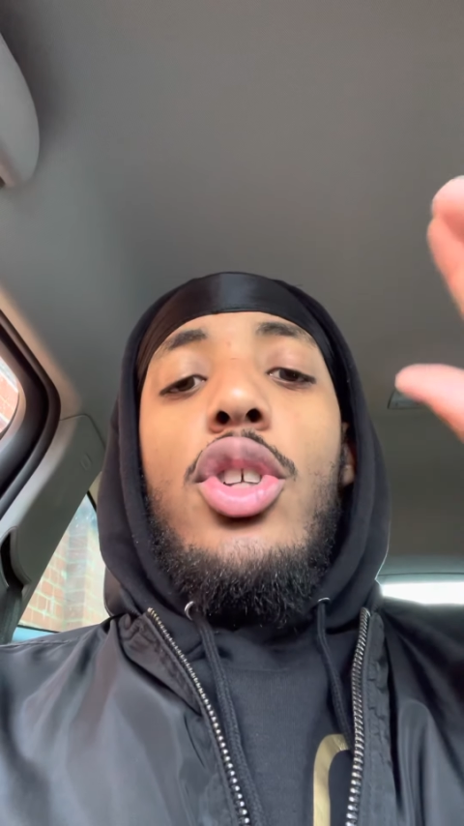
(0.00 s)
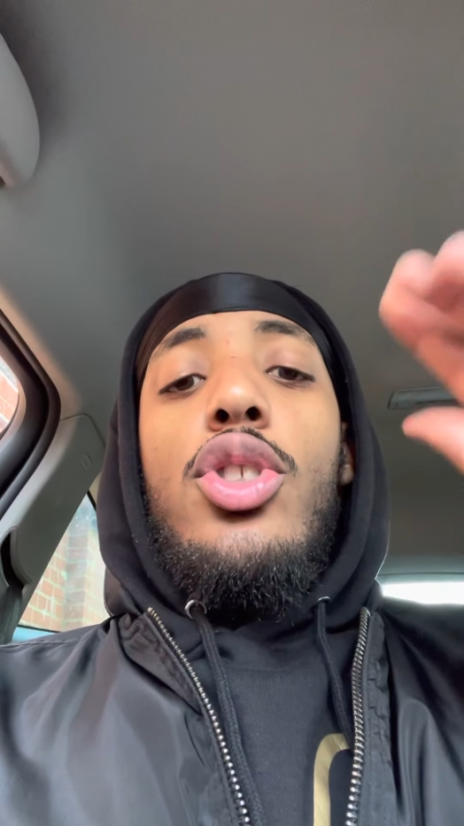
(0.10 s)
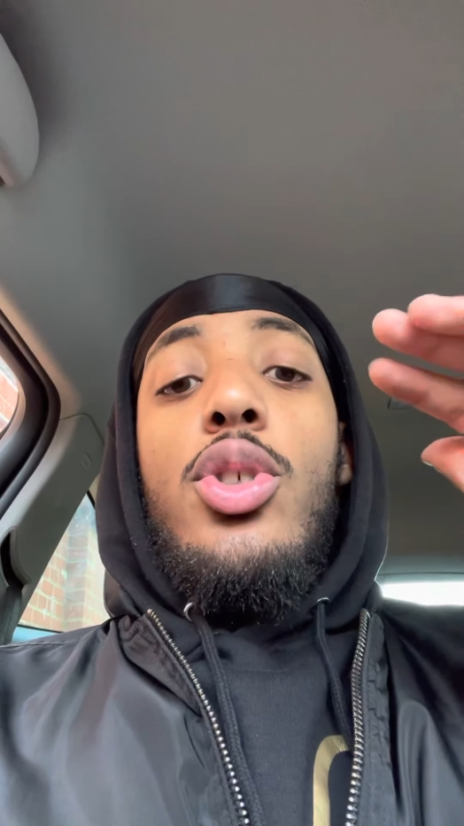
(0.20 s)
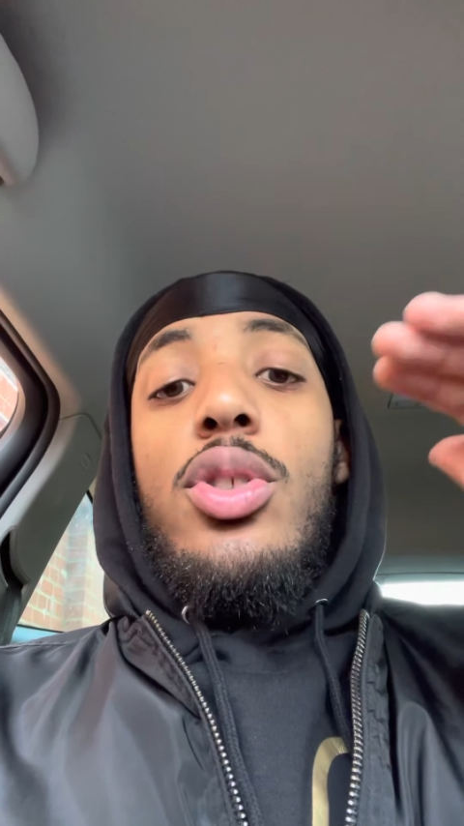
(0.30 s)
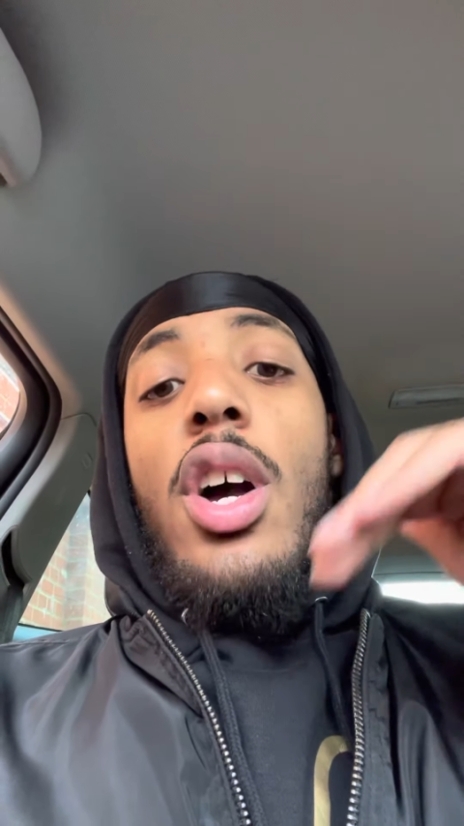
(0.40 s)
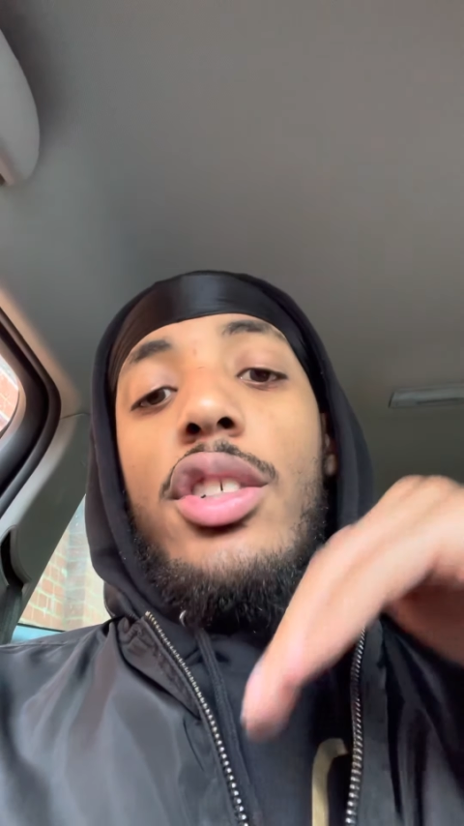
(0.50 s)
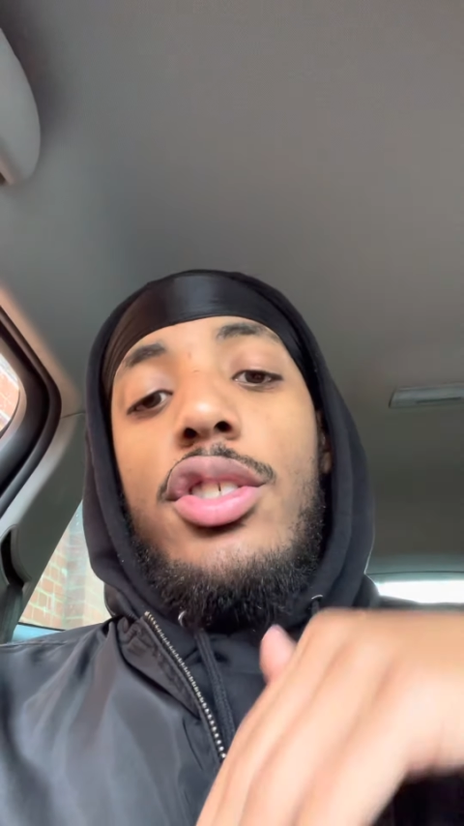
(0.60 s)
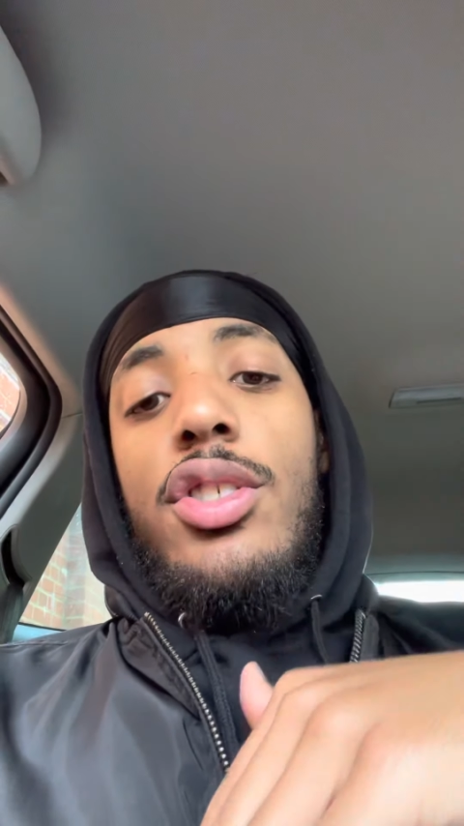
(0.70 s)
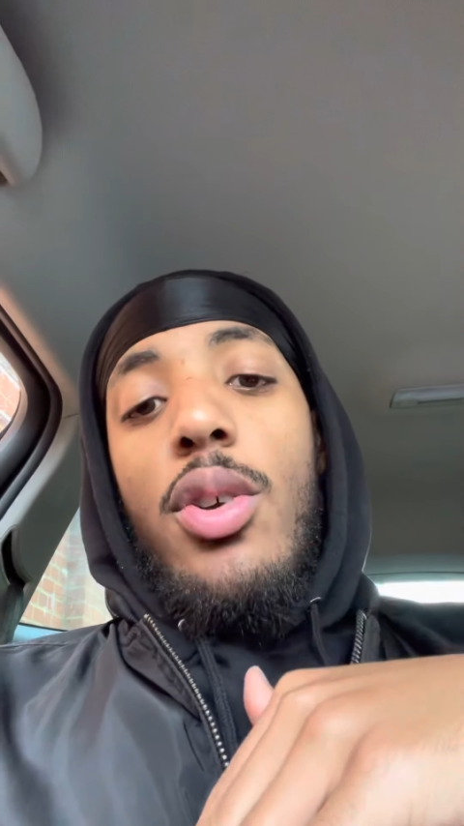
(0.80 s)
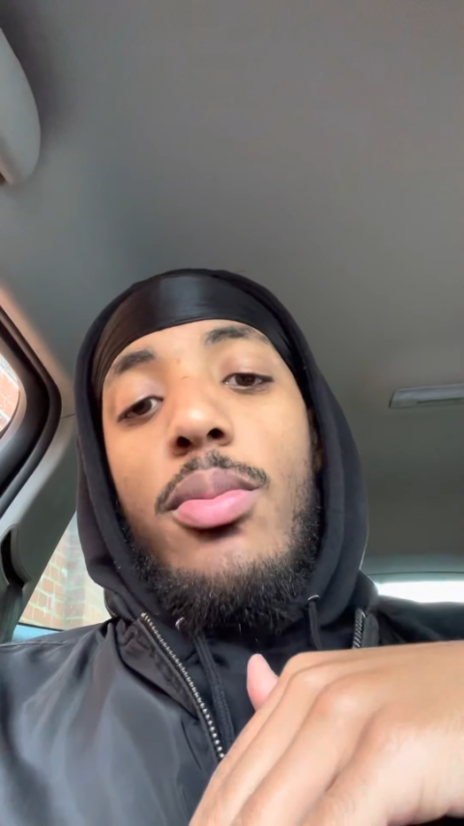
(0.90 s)
to touch
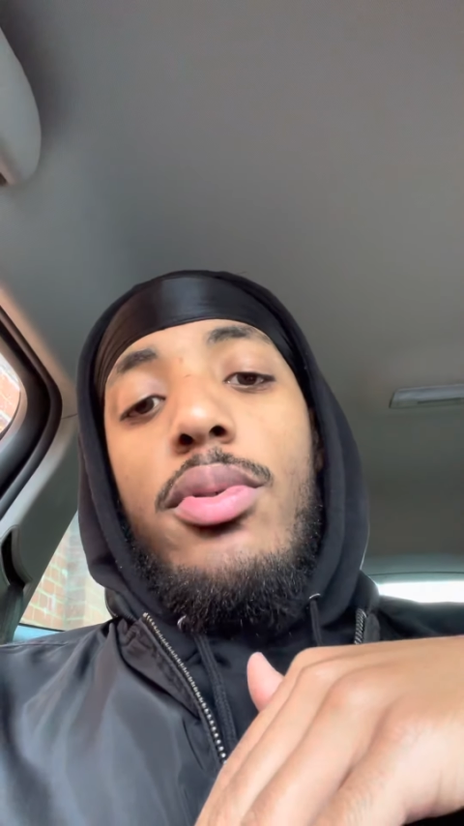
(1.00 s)
Job.